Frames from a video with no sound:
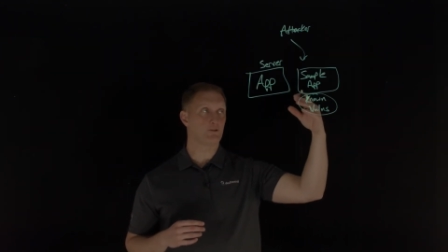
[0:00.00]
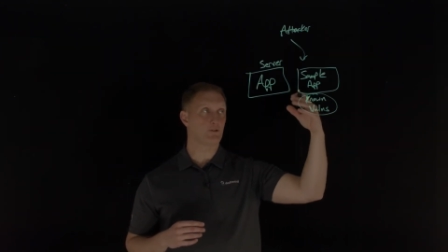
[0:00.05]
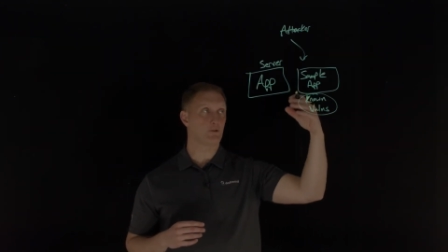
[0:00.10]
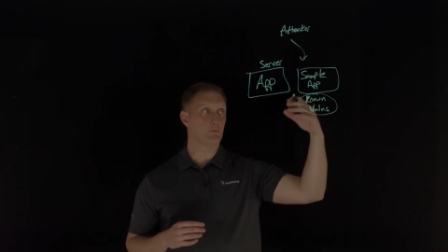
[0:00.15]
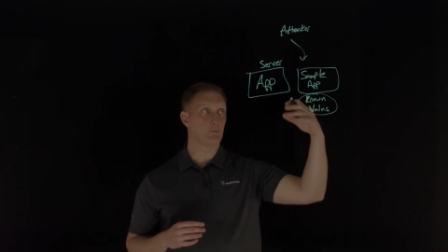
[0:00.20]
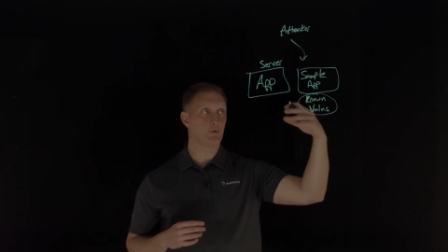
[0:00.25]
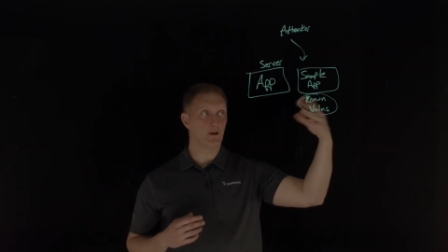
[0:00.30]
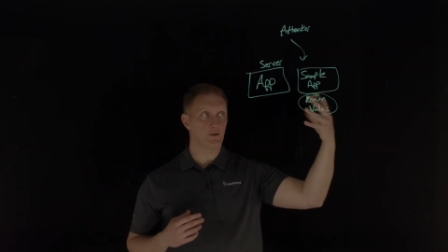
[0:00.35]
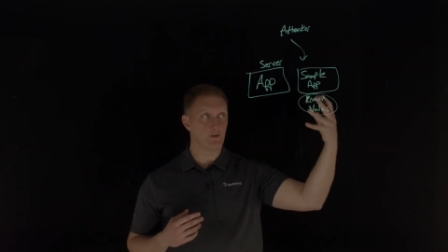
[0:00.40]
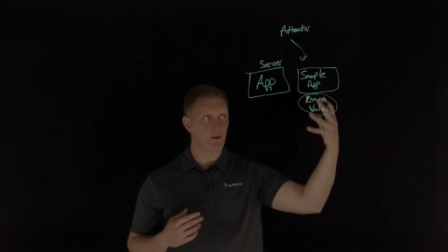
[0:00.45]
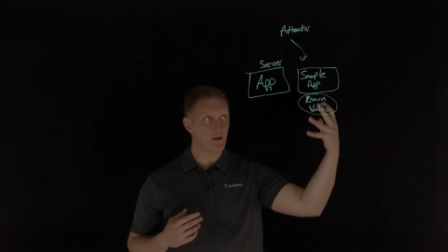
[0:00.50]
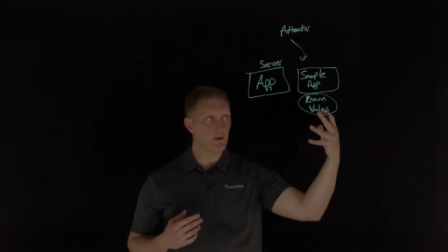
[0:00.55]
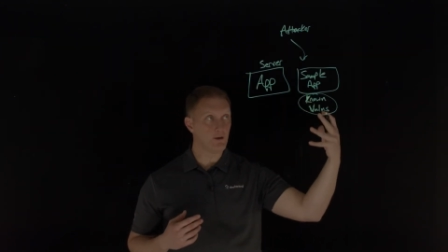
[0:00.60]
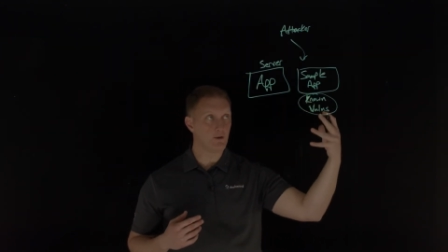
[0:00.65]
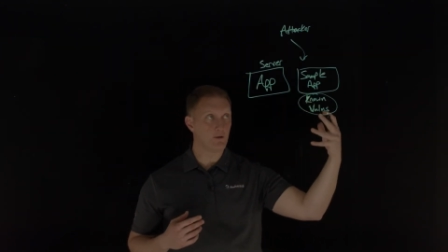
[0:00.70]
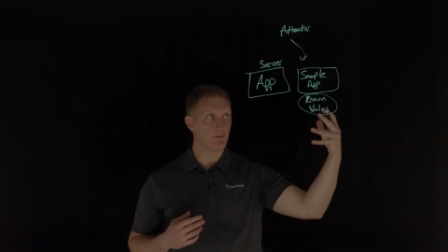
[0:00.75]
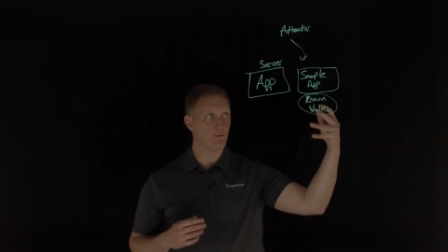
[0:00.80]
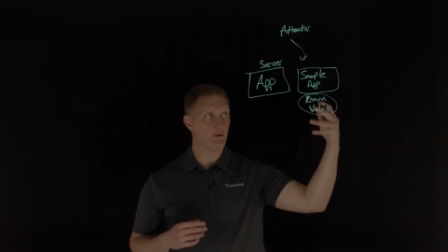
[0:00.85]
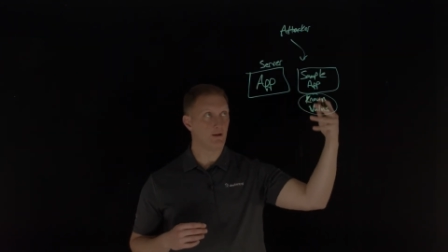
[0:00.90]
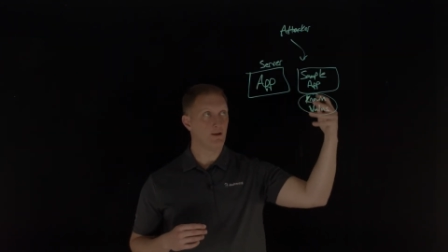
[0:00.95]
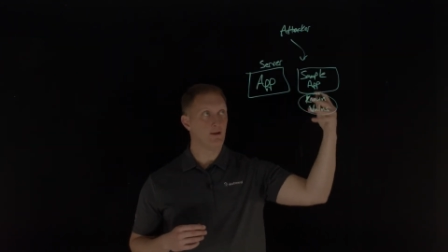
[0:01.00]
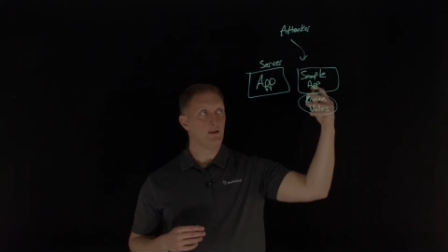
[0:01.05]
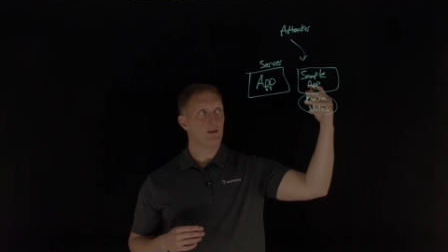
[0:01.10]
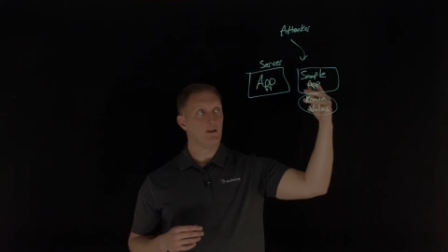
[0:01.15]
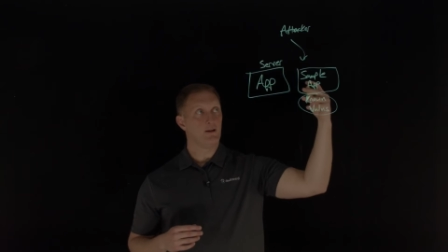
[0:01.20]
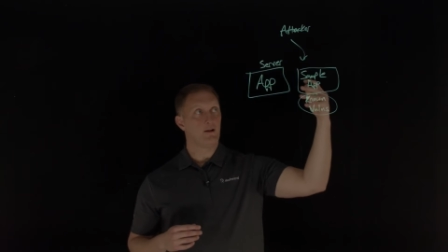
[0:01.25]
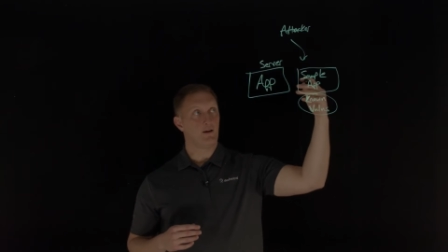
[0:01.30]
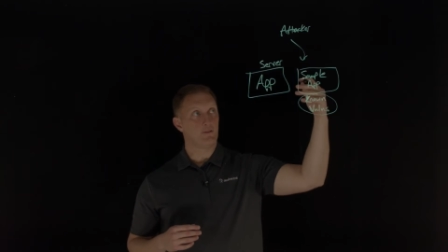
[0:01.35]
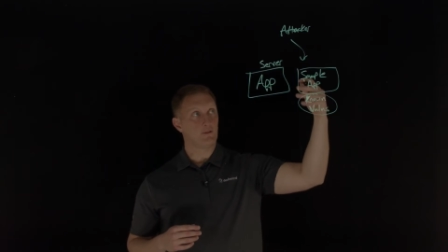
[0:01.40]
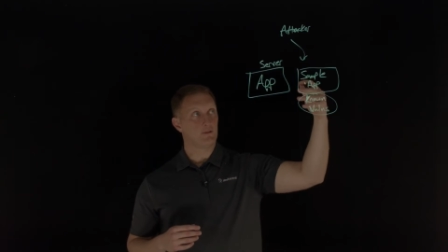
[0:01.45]
are well known
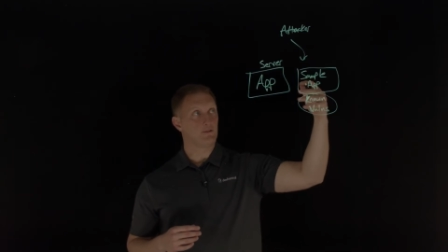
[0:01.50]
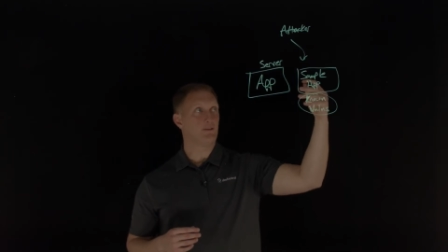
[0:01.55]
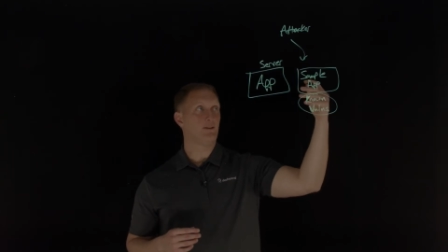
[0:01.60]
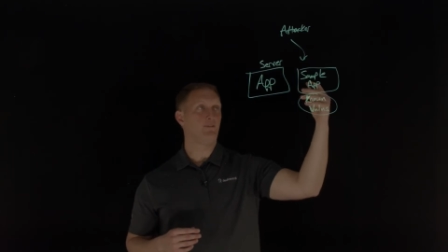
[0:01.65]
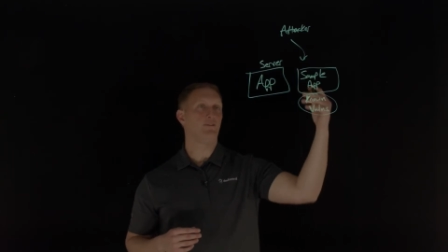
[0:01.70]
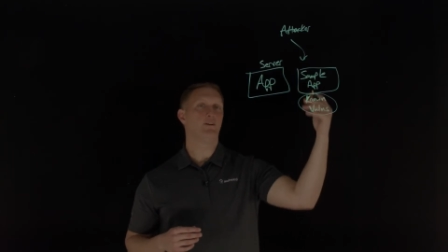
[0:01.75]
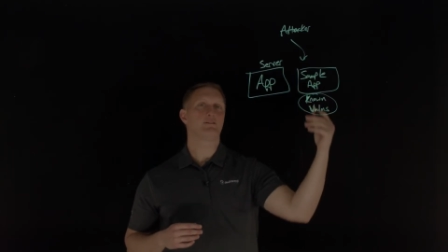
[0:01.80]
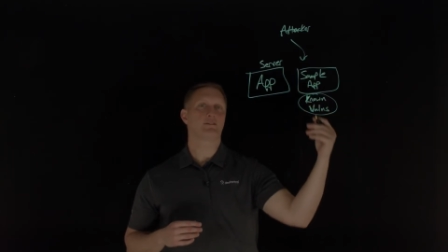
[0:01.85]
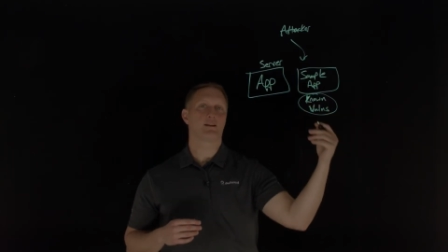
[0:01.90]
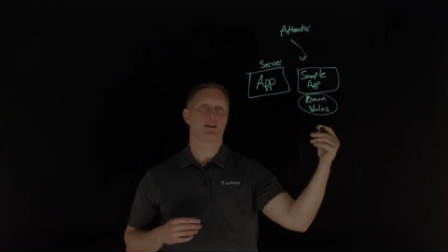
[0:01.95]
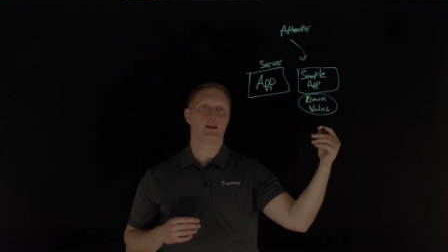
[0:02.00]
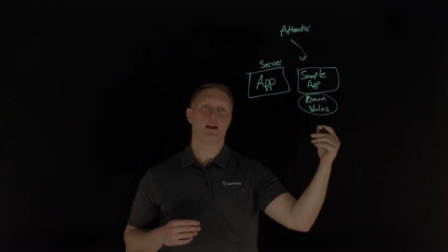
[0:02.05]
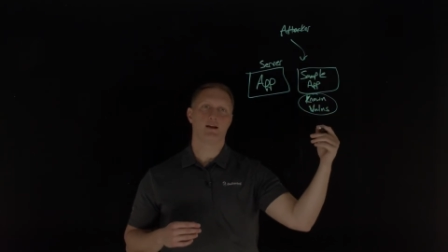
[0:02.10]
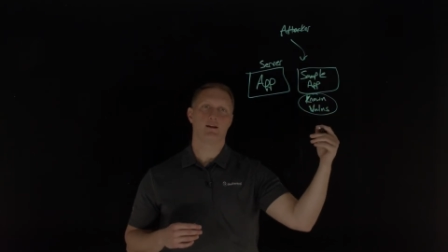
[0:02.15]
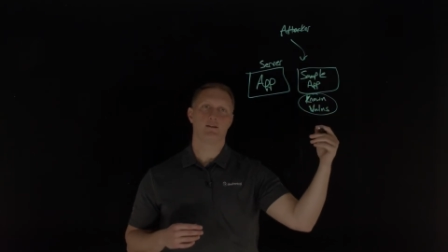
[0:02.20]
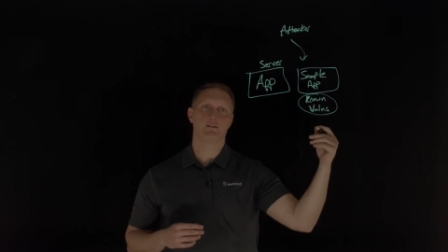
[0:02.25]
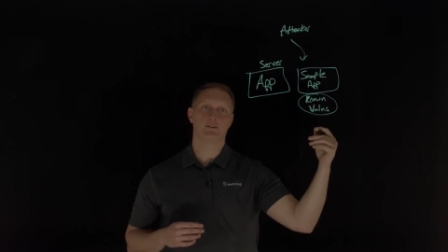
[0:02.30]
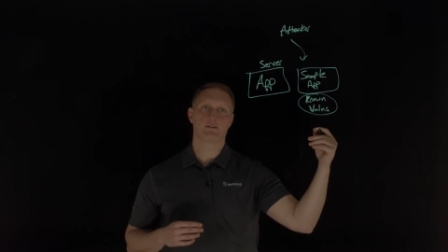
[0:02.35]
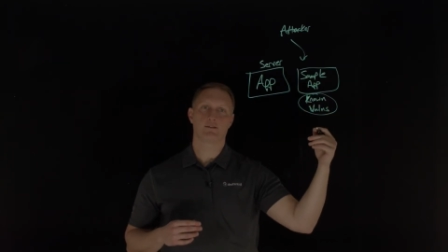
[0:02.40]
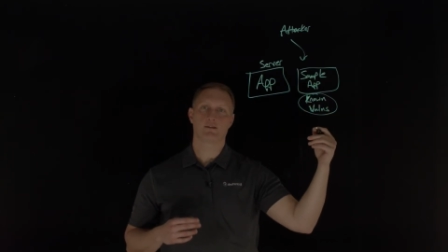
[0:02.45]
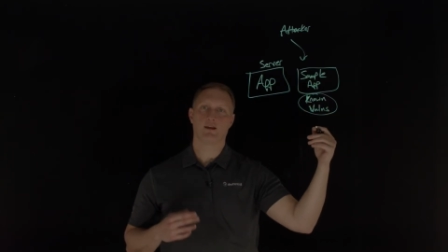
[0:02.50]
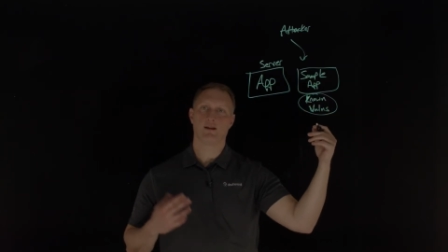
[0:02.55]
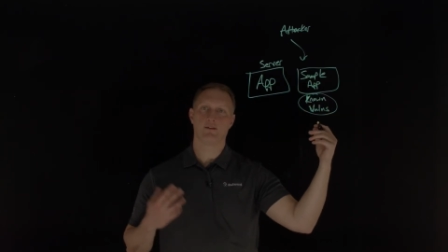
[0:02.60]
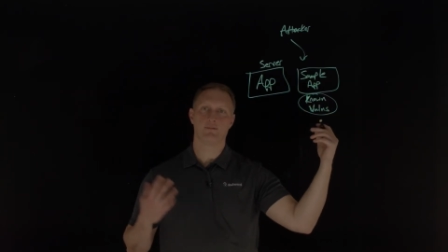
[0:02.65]
on those default accounts,